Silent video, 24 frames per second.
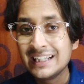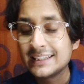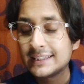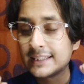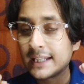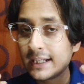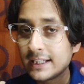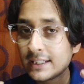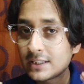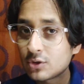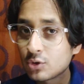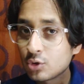
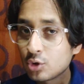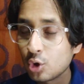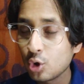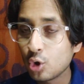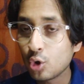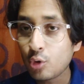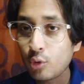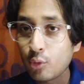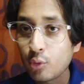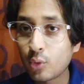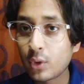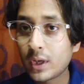there is
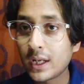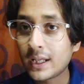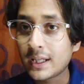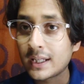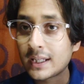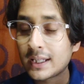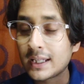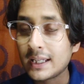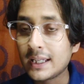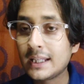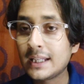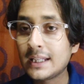no trick
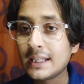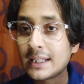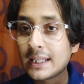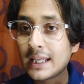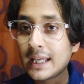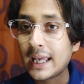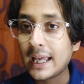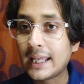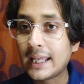in